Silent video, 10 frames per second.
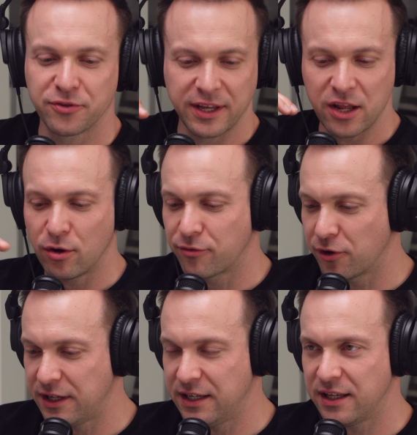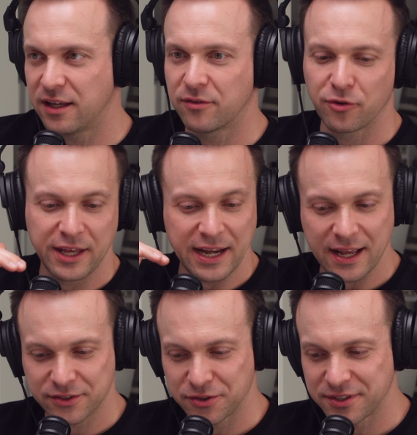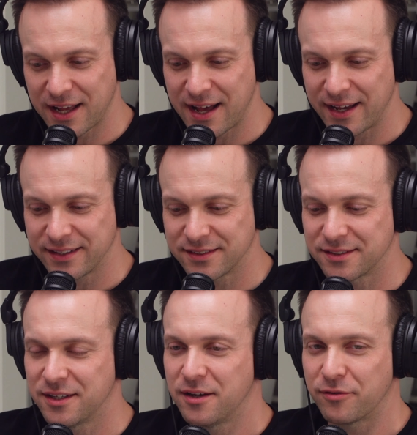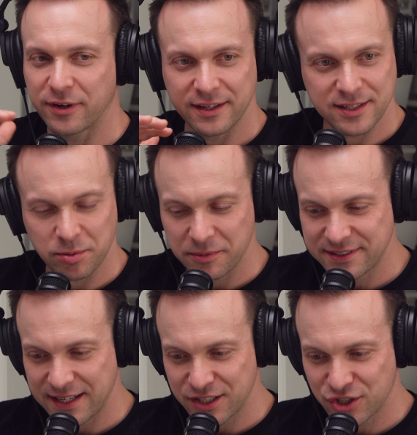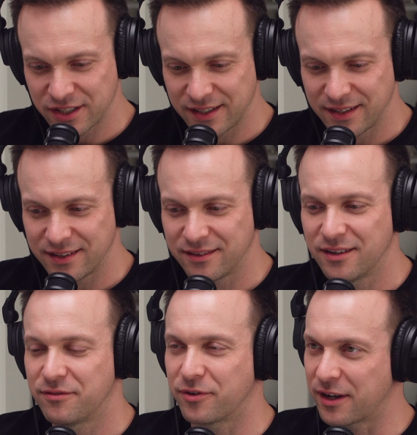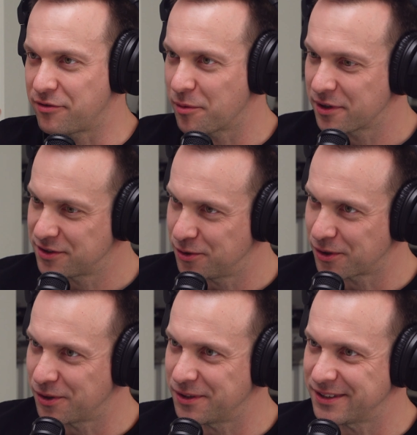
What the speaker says: Forget overeating. Forget exercise. Forget supplementation. Forget pharmaceuticals.